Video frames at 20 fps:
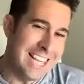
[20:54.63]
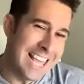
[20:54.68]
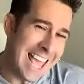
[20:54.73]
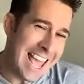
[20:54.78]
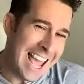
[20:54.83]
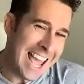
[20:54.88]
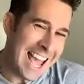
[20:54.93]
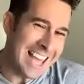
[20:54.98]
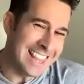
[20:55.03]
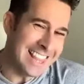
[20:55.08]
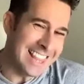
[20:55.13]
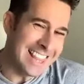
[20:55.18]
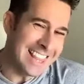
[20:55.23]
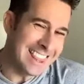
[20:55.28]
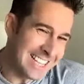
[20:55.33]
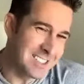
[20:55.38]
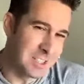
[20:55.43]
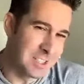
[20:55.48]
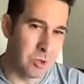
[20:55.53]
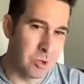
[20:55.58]
yeah, I
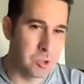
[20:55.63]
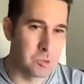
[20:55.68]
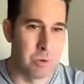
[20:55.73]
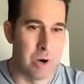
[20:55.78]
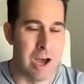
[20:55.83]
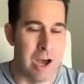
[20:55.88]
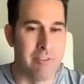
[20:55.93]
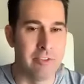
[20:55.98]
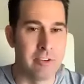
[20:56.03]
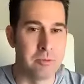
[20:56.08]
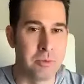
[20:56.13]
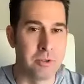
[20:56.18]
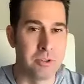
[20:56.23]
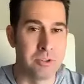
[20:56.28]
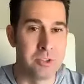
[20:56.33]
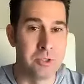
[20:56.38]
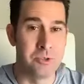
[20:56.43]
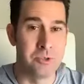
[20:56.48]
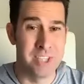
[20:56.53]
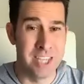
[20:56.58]
think it's the most
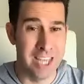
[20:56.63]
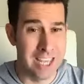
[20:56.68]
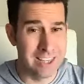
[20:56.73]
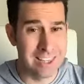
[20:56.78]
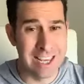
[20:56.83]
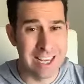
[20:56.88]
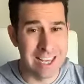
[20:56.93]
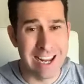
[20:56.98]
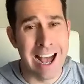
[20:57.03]
profitable, to 10,